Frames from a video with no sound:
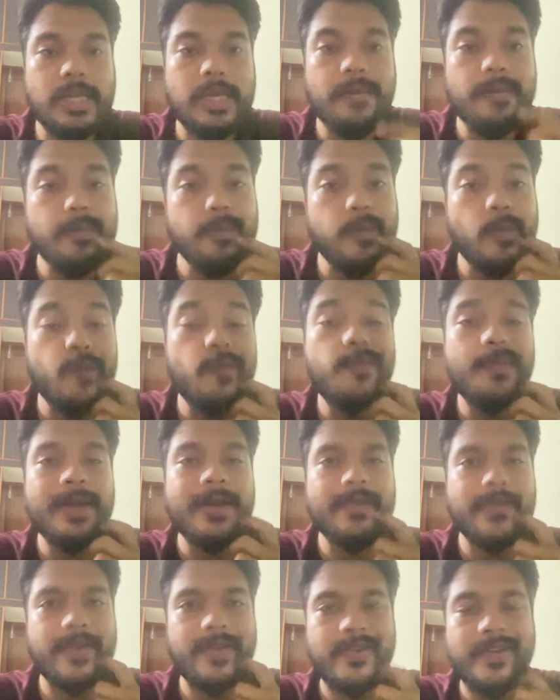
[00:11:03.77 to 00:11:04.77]

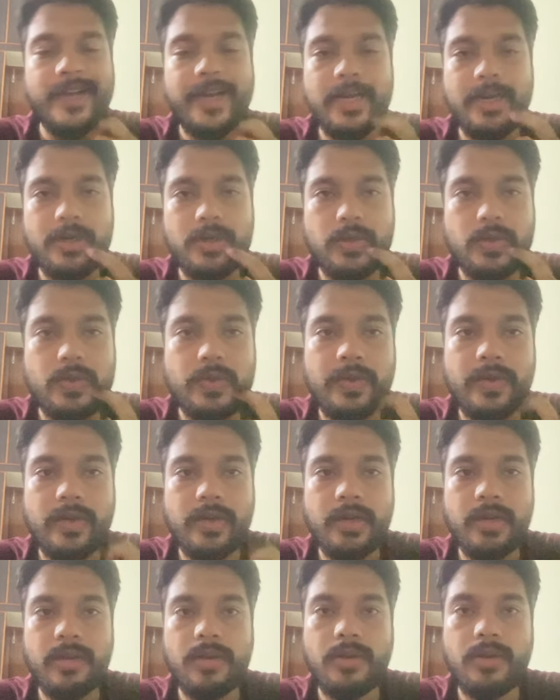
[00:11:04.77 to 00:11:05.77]
improvement we are trying to
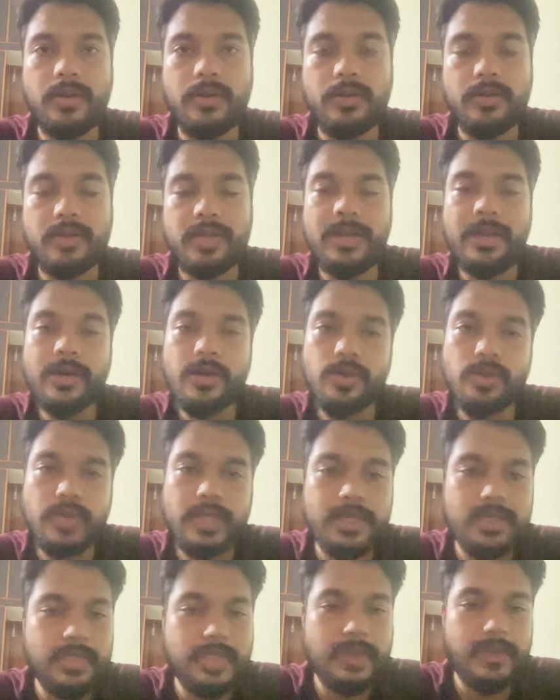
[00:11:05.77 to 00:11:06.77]
there are two
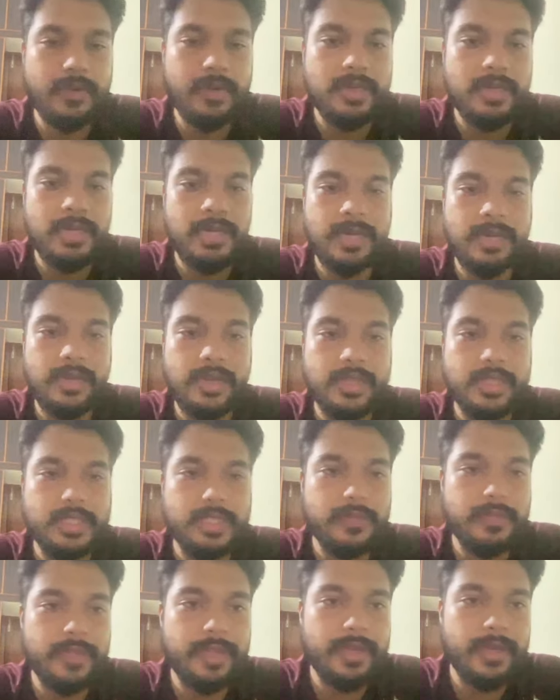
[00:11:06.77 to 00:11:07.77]
things that we're trying to
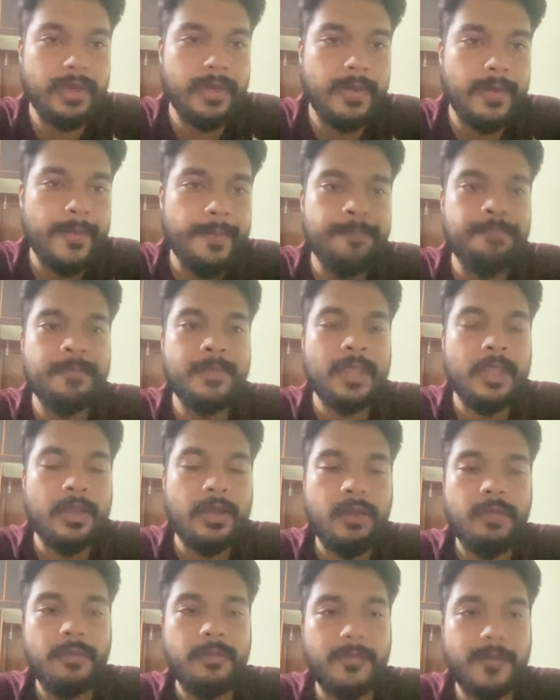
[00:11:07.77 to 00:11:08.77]
achieve here.
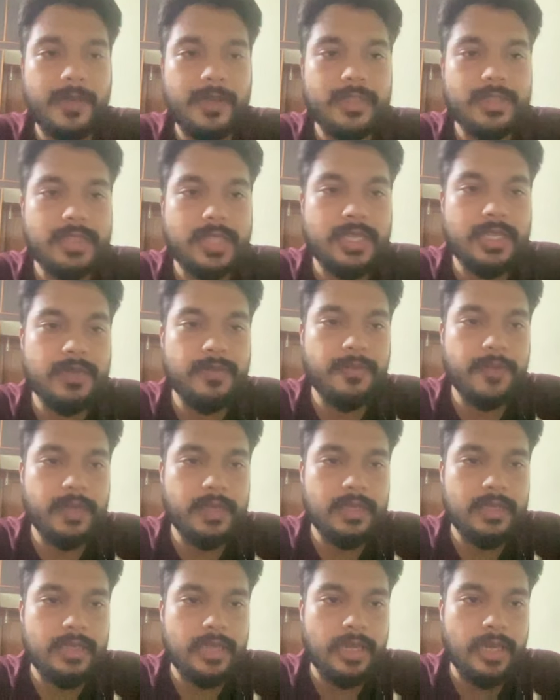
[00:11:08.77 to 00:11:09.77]
First things
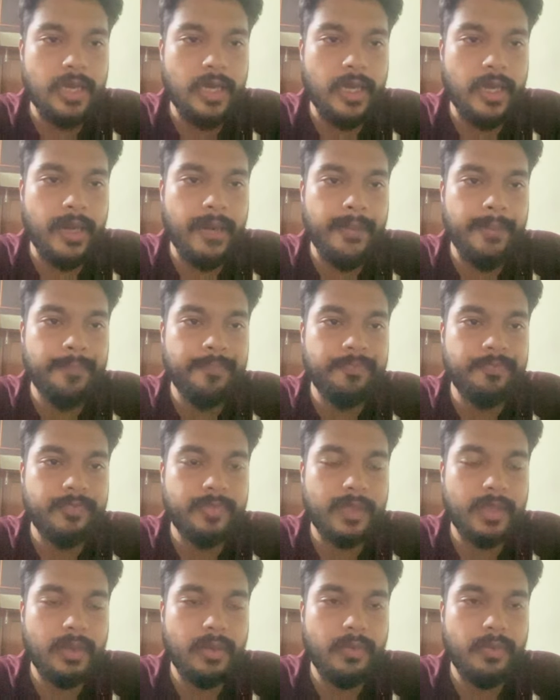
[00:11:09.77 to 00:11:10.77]
first,
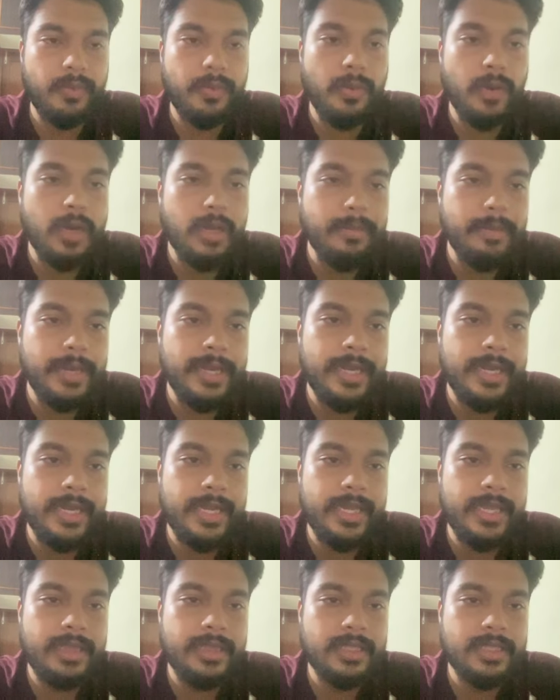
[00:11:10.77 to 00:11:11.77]
we want to
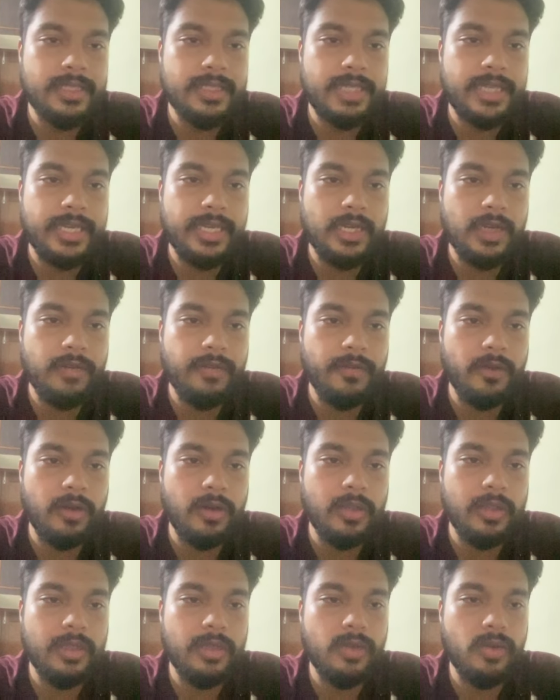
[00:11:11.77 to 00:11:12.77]
maintain the state of
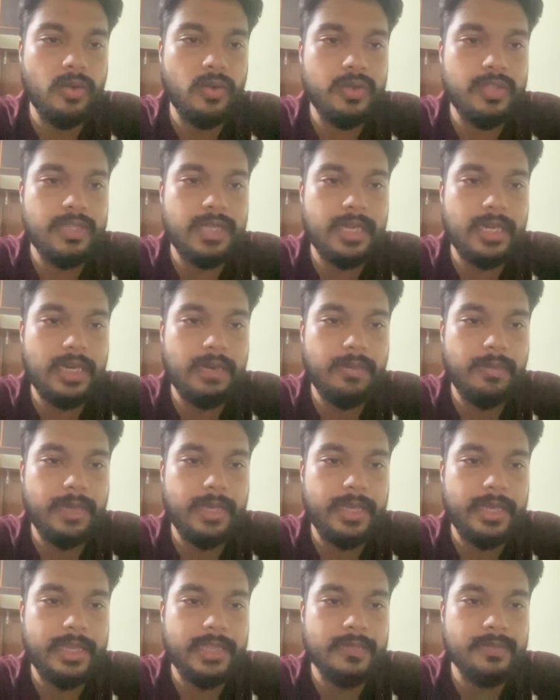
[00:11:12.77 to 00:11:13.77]
all the nodes that are
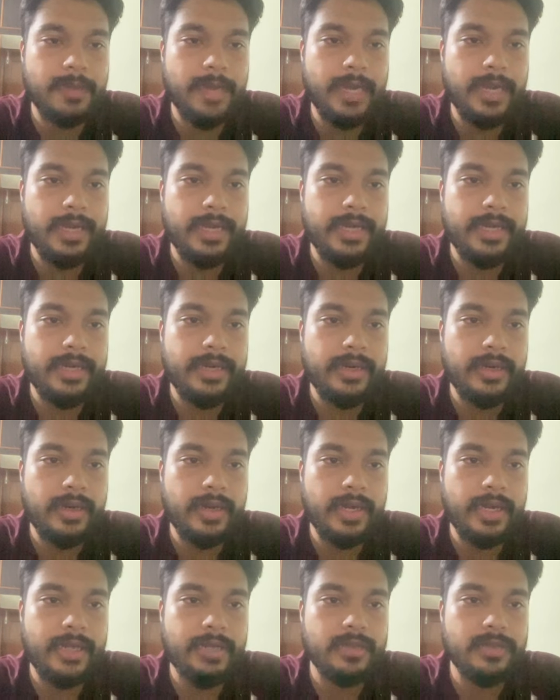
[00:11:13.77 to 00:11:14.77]
being expanded,
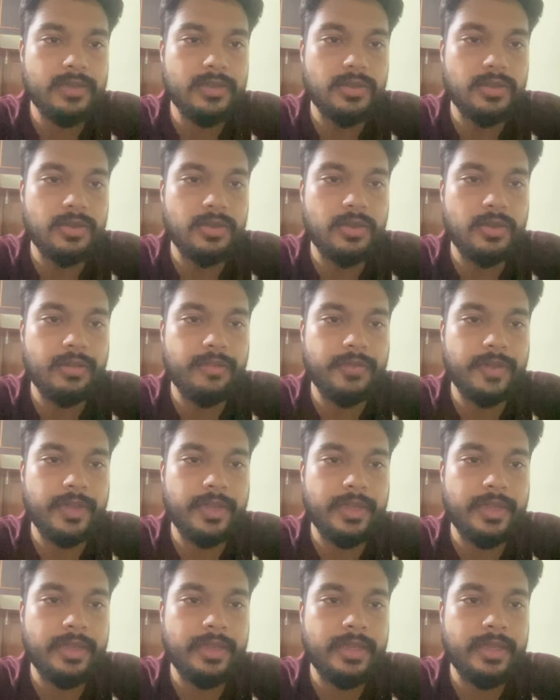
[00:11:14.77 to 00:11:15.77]
right? So if I